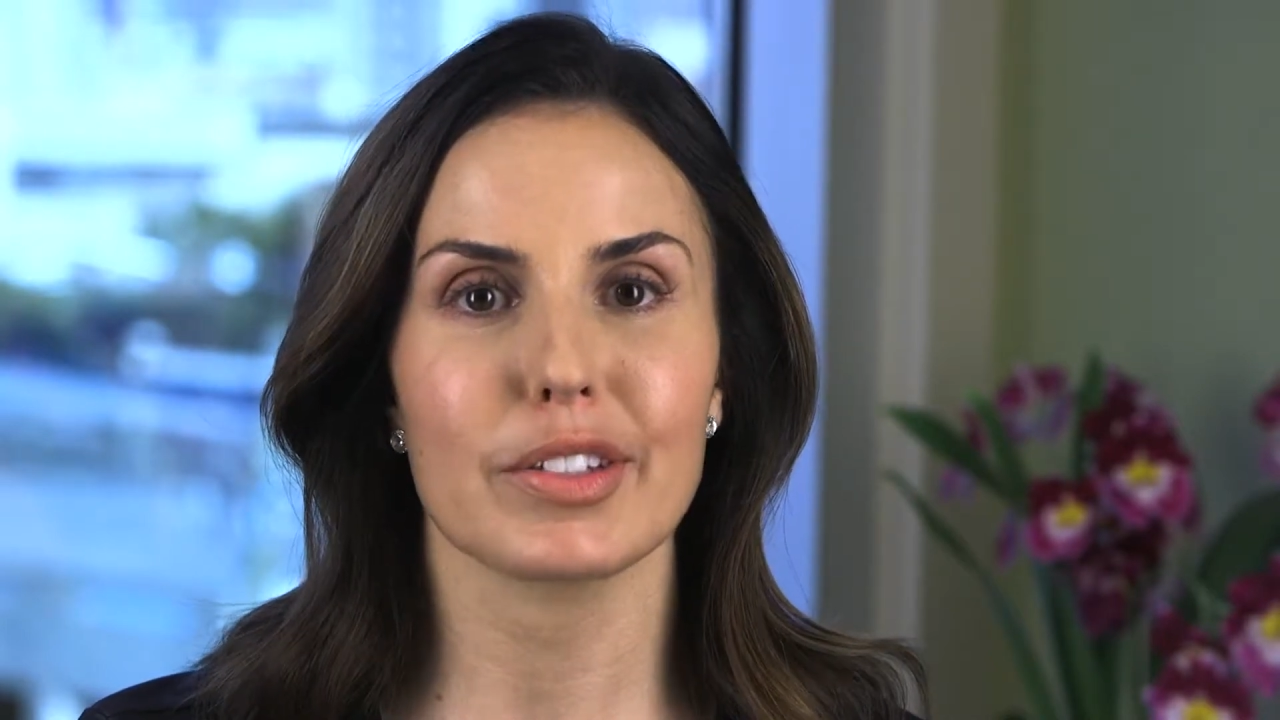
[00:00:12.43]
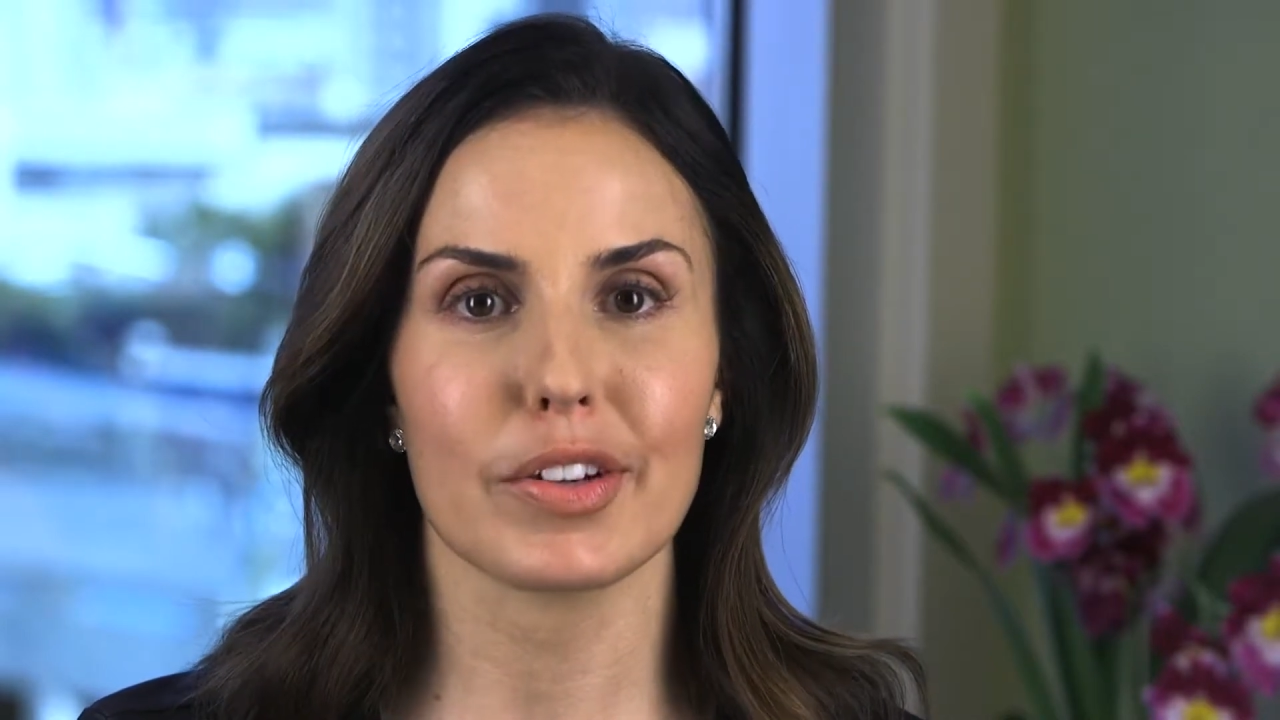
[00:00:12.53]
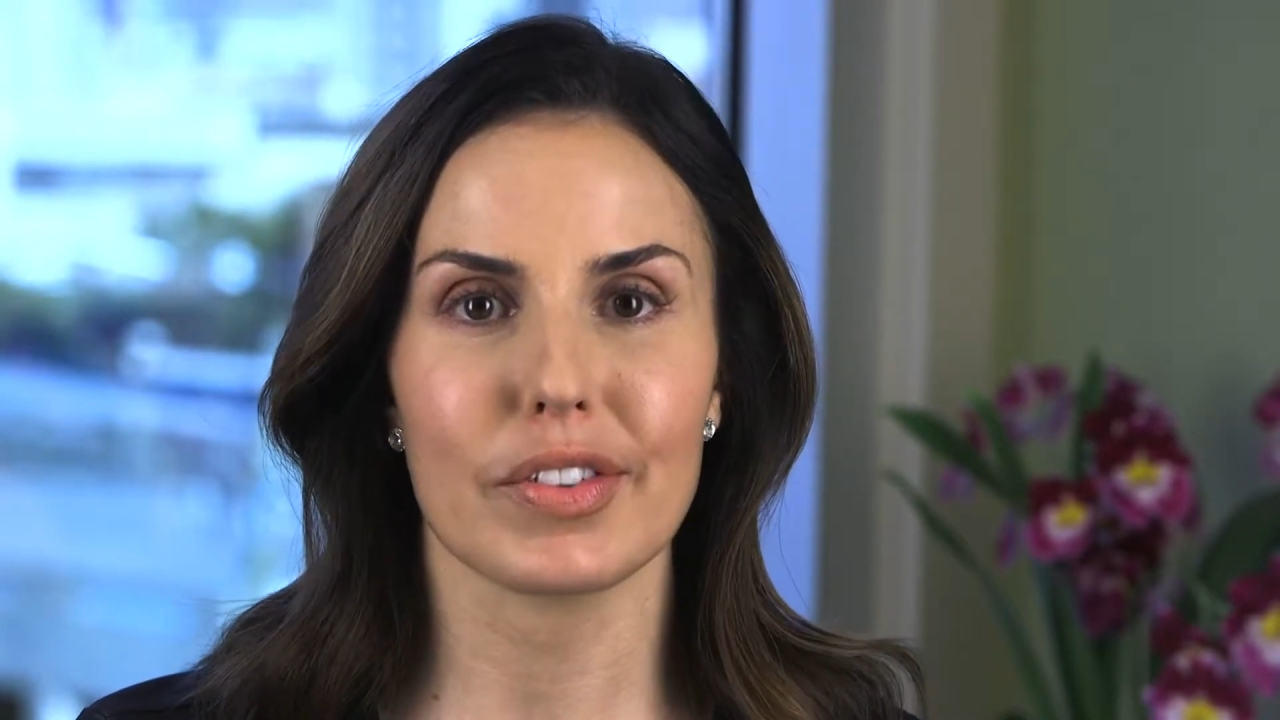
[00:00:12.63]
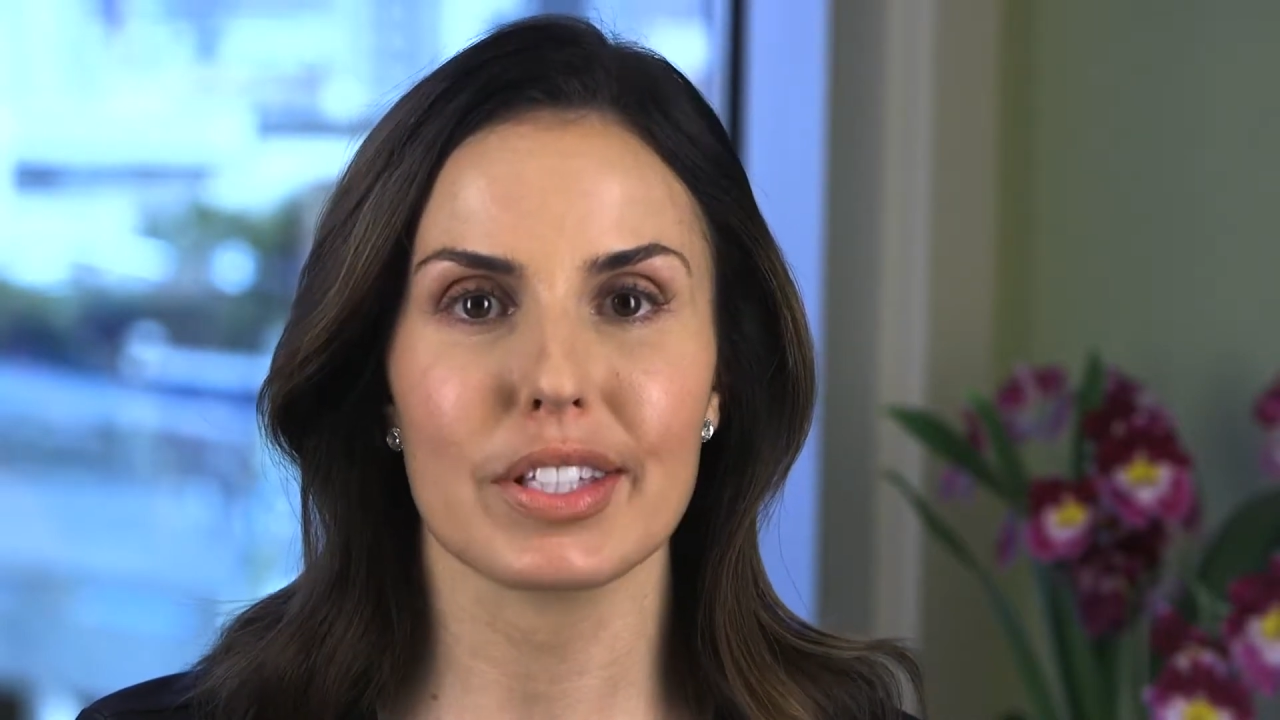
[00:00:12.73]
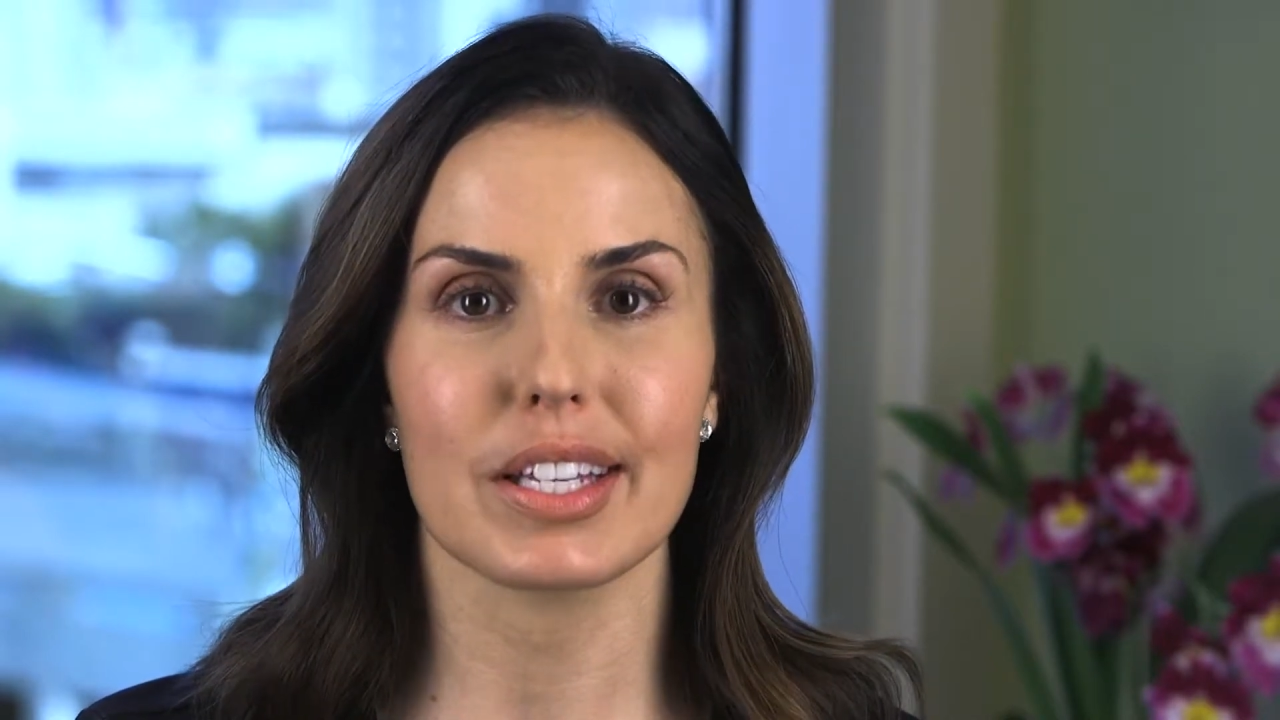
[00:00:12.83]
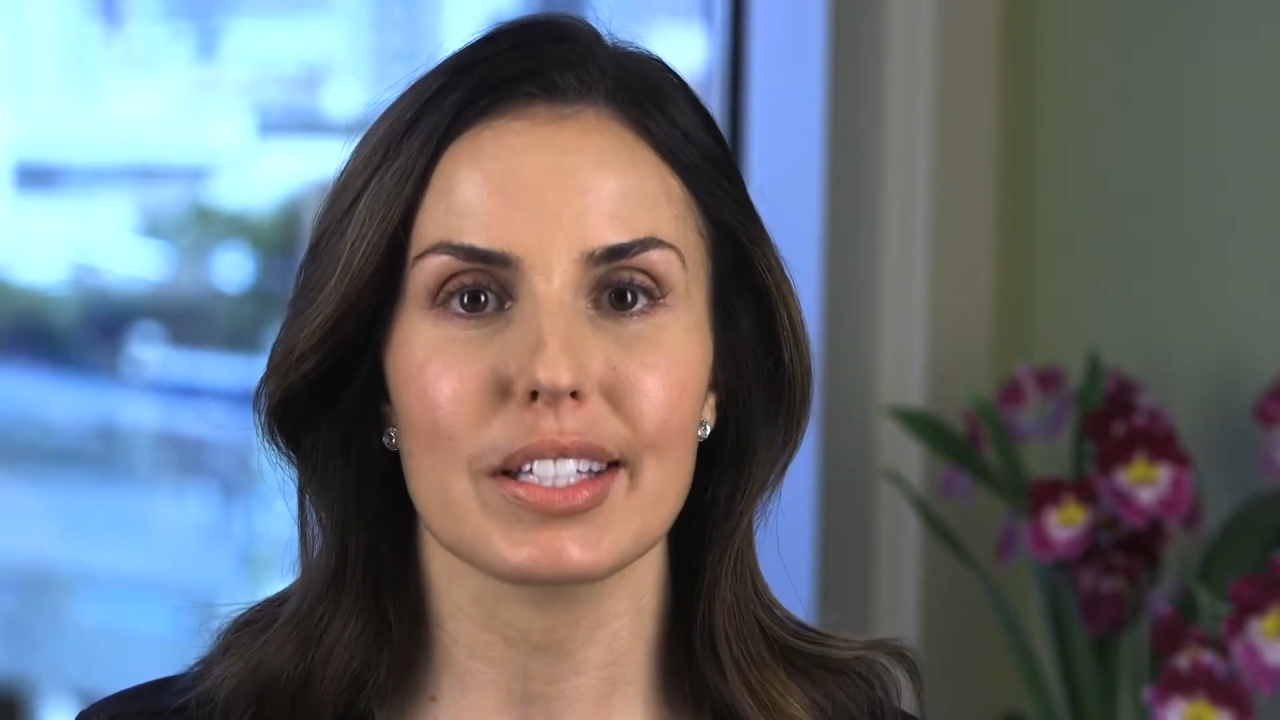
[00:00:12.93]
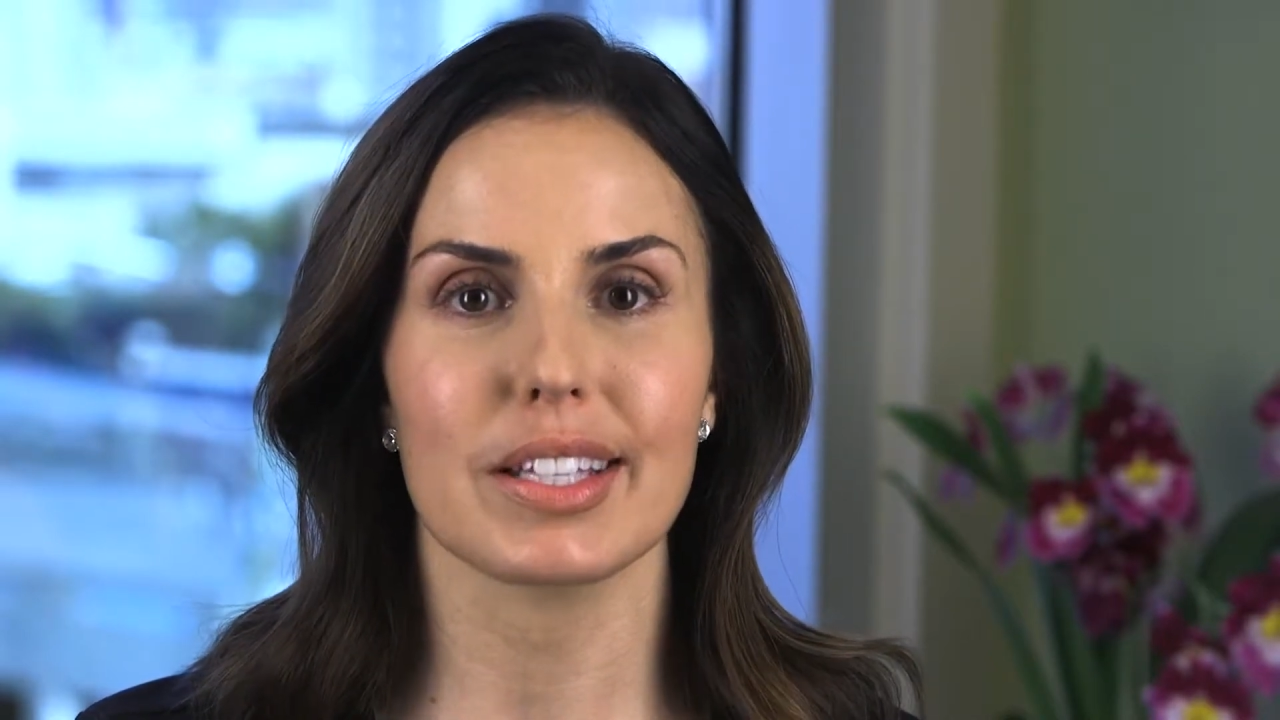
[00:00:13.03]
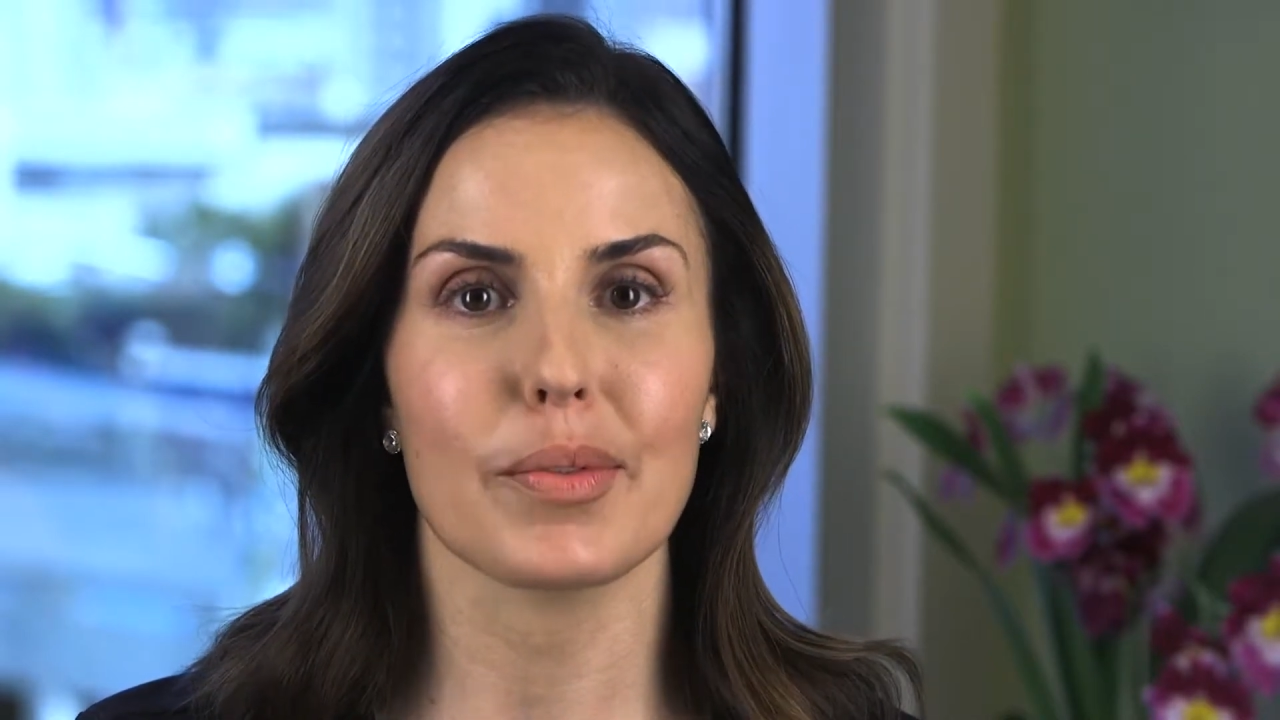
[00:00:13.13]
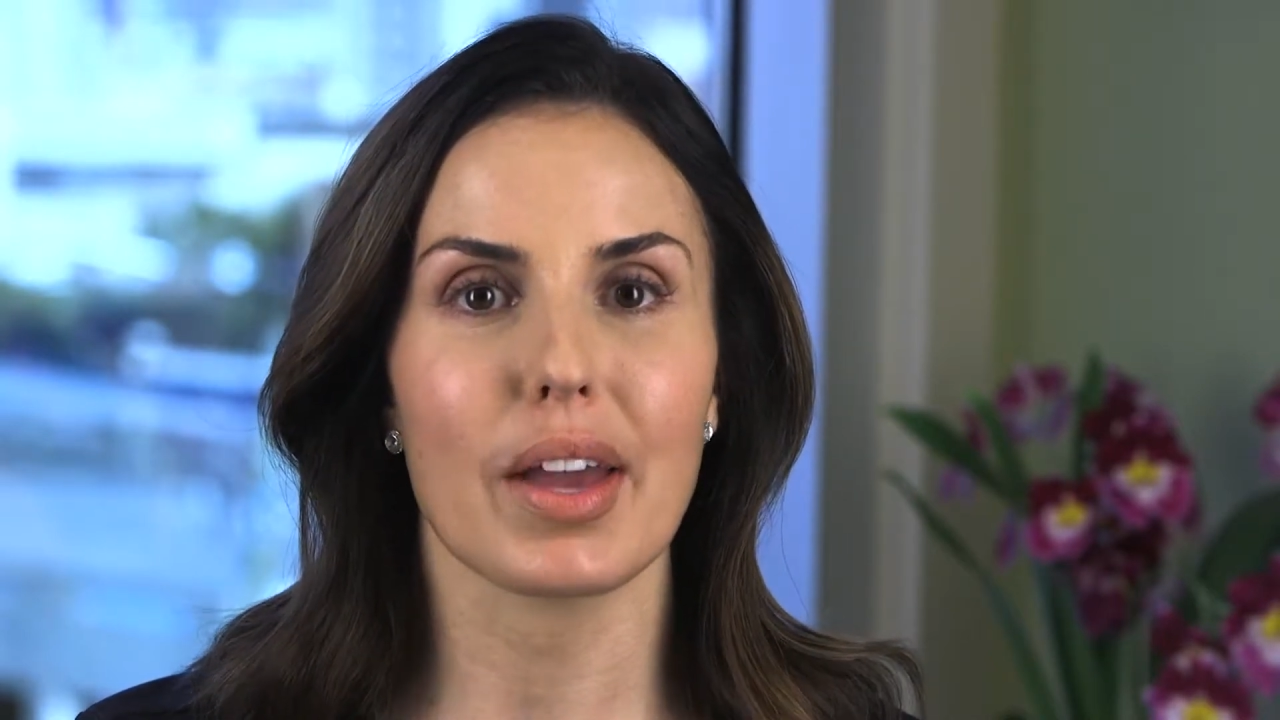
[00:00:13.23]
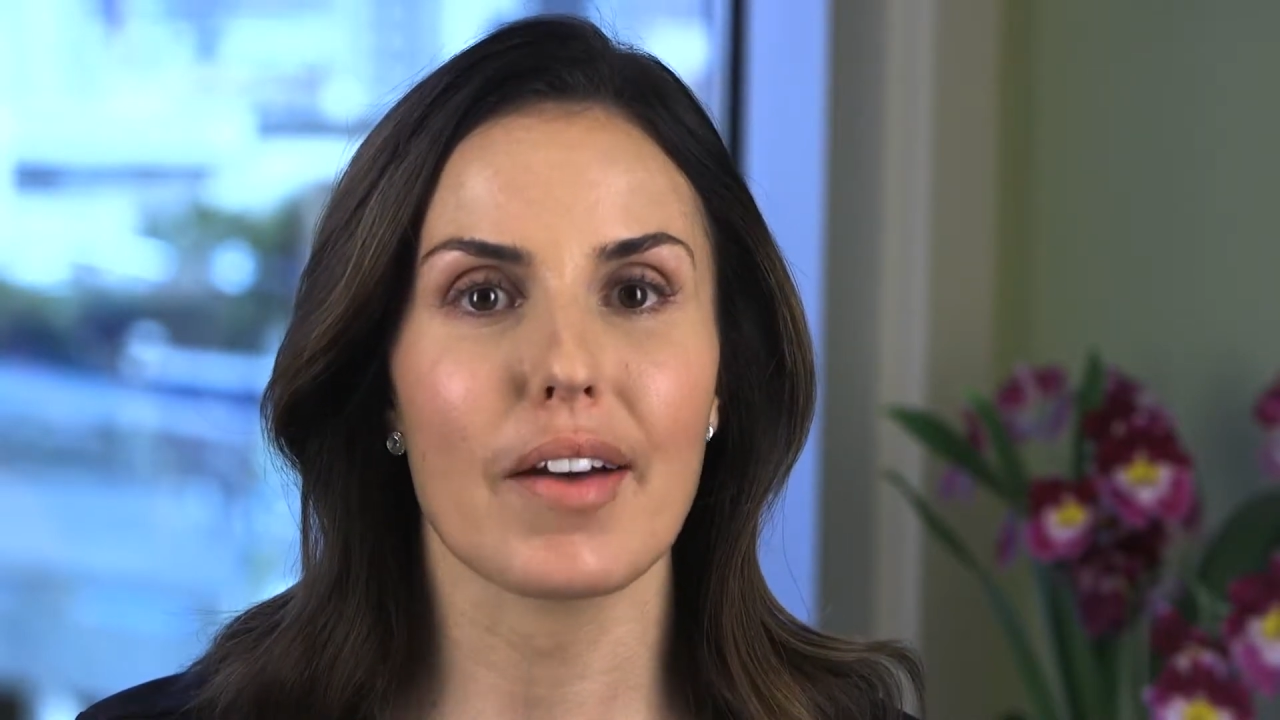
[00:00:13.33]
services
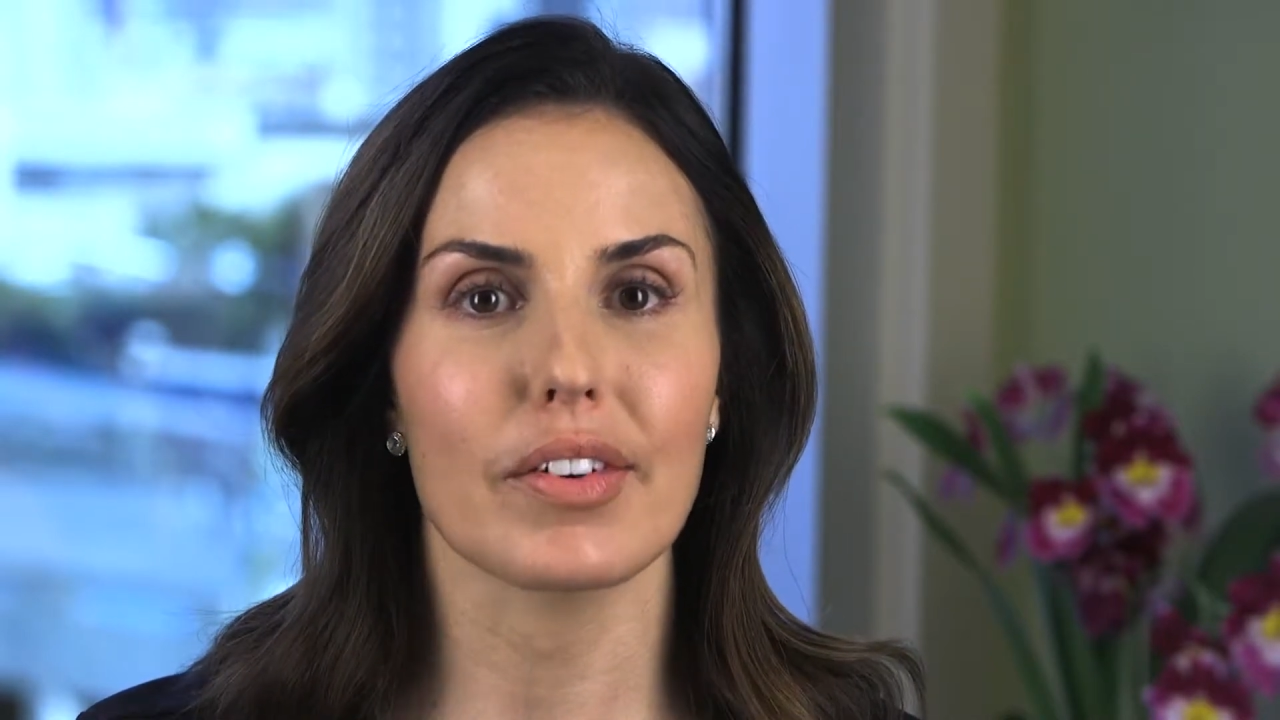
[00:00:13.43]
that we have